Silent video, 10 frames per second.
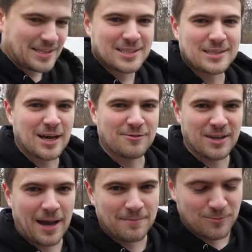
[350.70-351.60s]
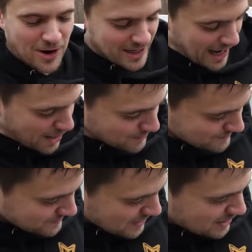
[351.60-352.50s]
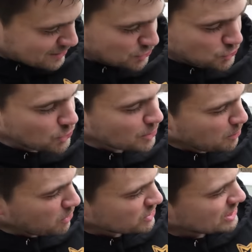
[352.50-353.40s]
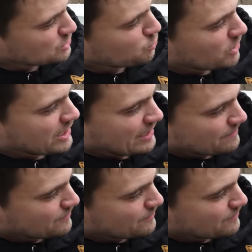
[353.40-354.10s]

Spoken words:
this is a tough day. Right now, the shooter portion is working,